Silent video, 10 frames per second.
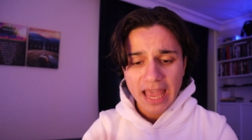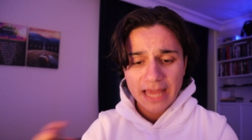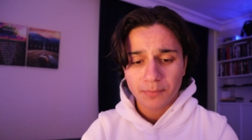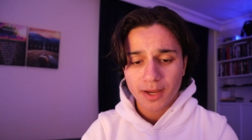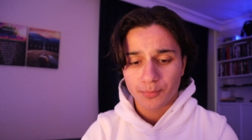
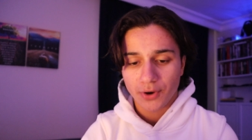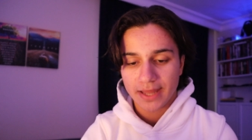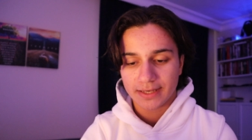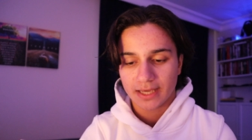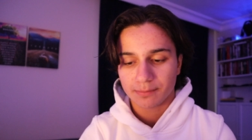at my
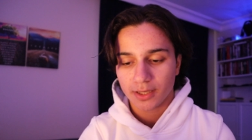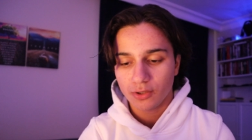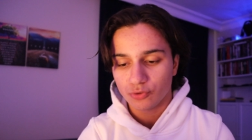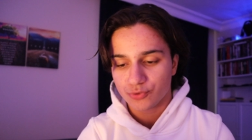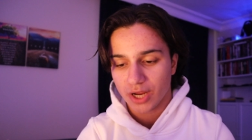brand, at my
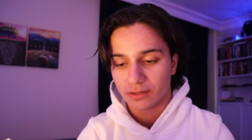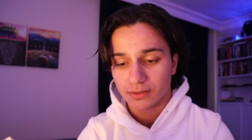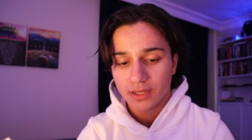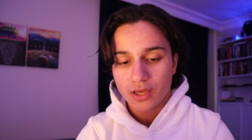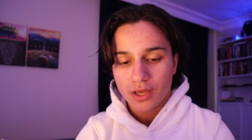YouTube
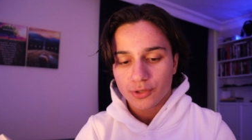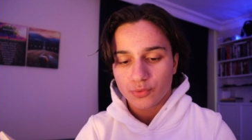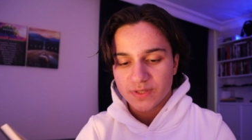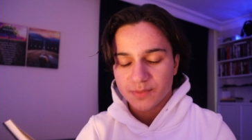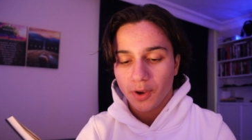channel,
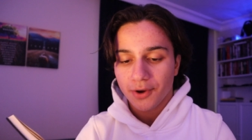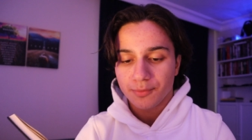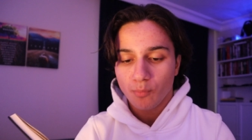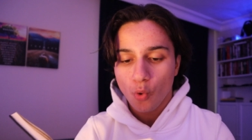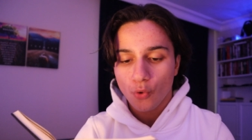to inspire
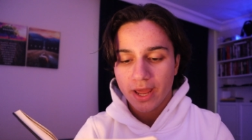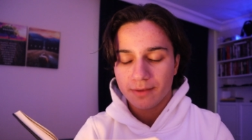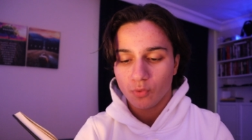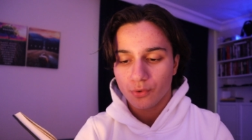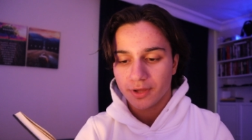more
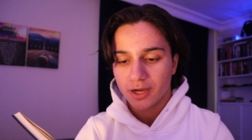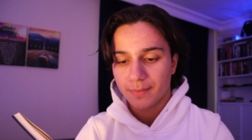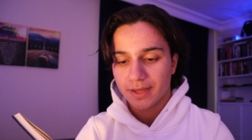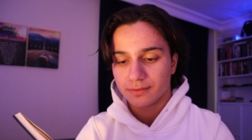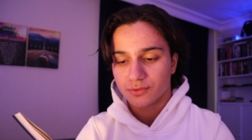and more young
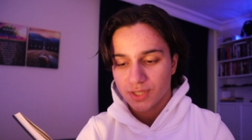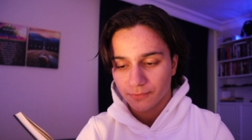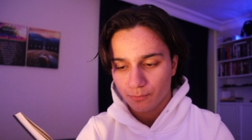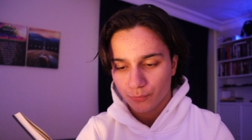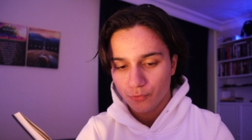men to
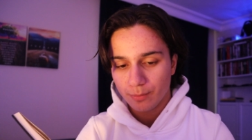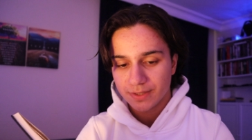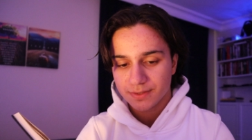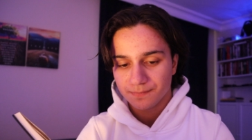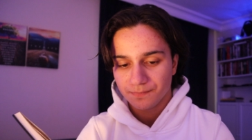
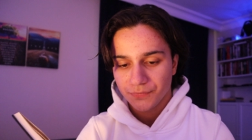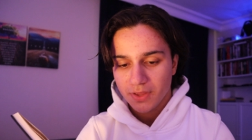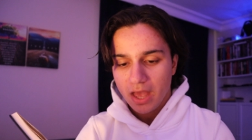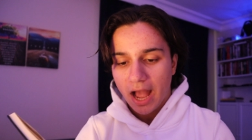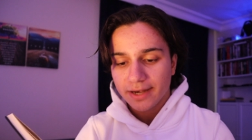self-improvement.
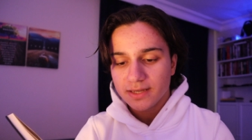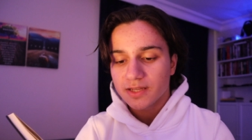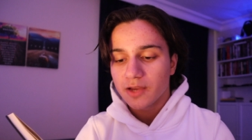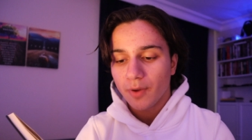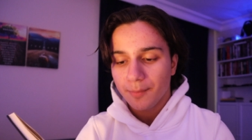I need to
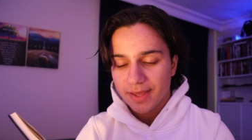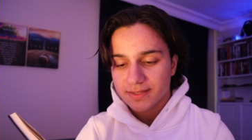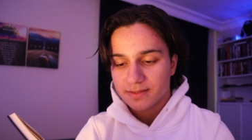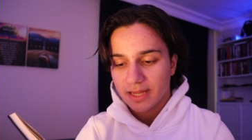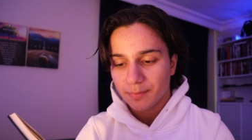give my
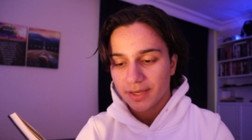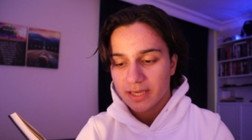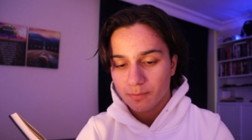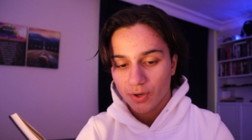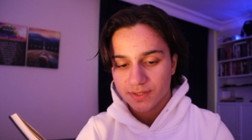best at my
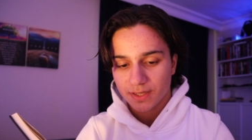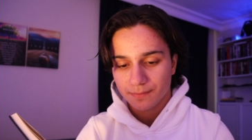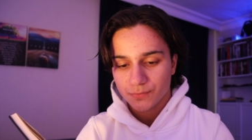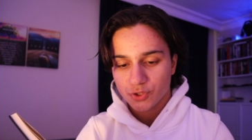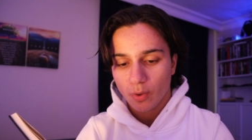
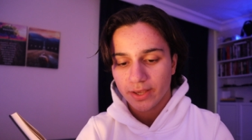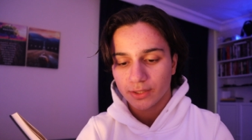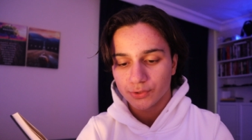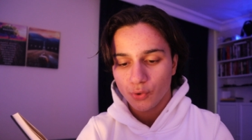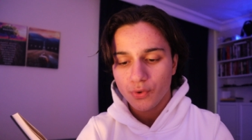kickboxing so I
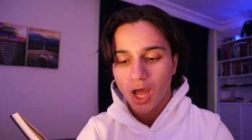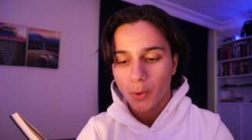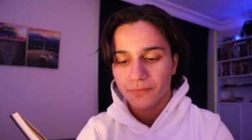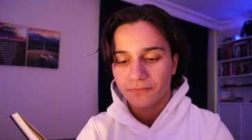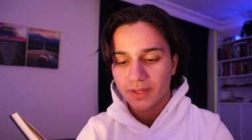can learn
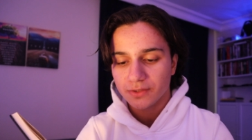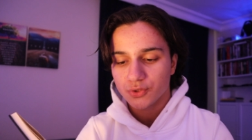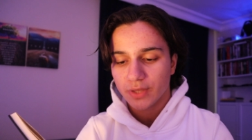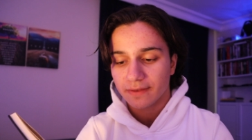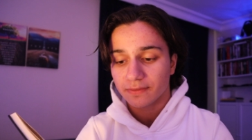how it
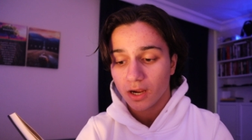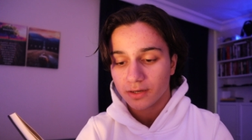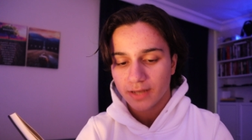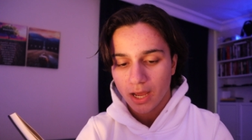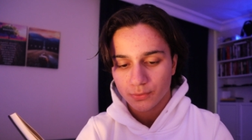feels to get
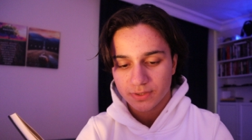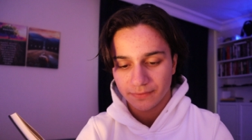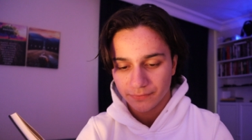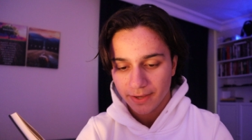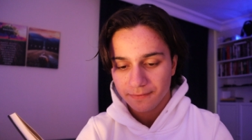knocked out
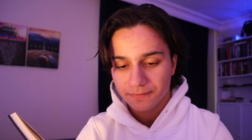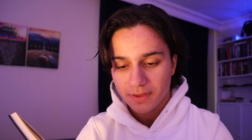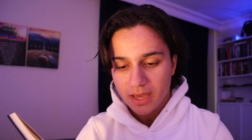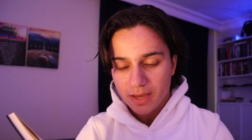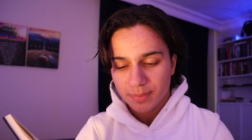in life
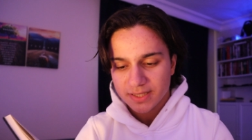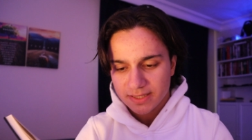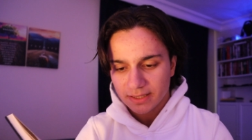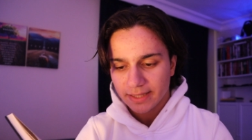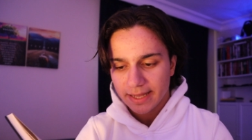but
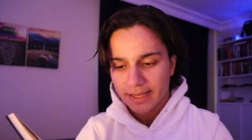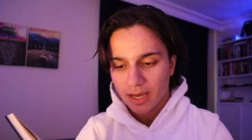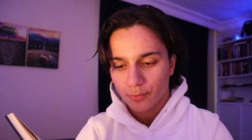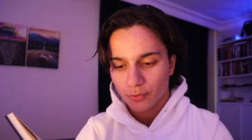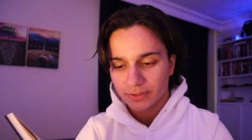still getting
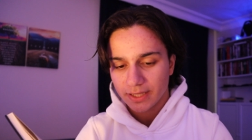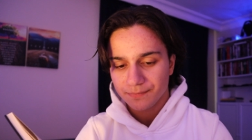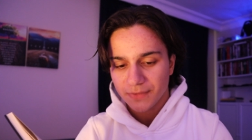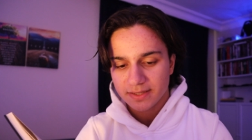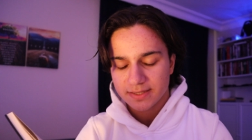up
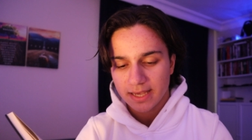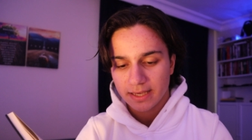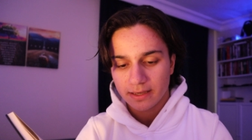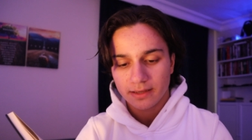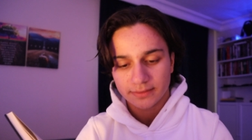early and
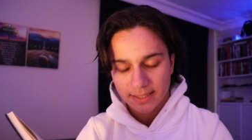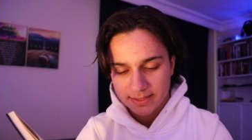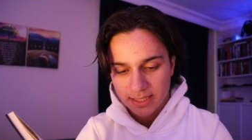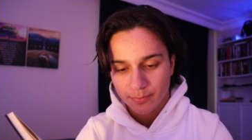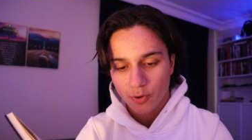saying,
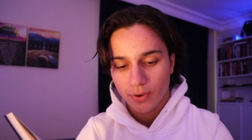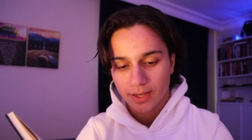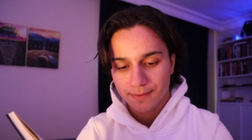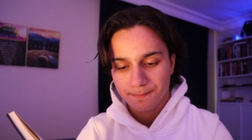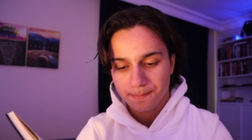let's keep
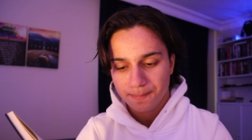going.